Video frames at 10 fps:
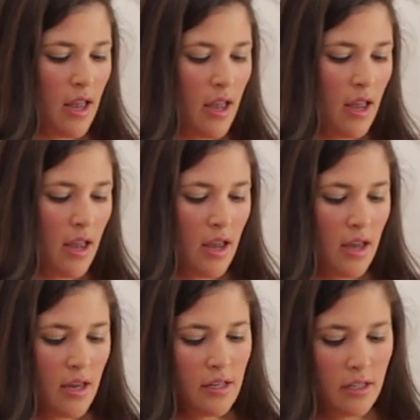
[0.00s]

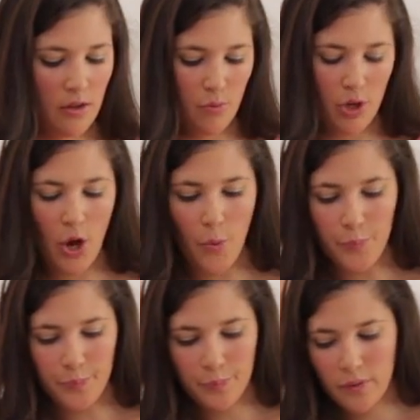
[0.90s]
And in we go.
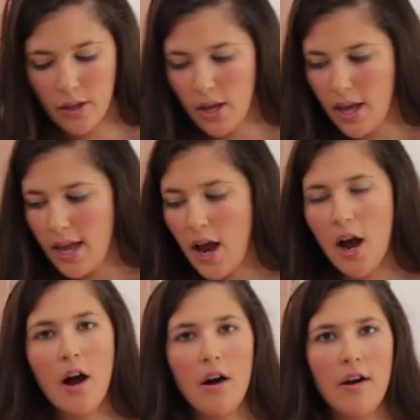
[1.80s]

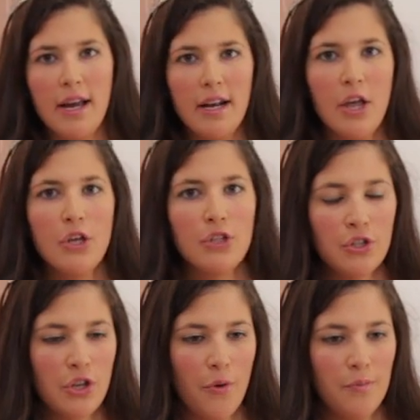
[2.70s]
All right,
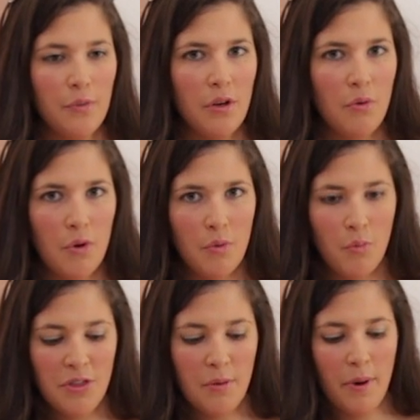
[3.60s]
so
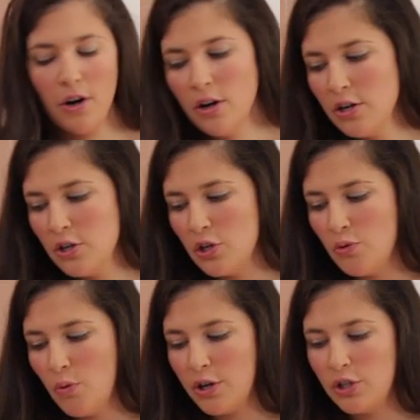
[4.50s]
with the butter,
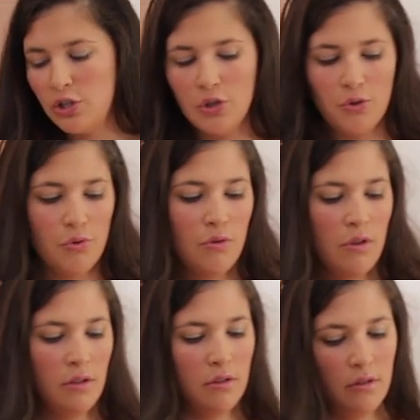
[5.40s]
you wanna do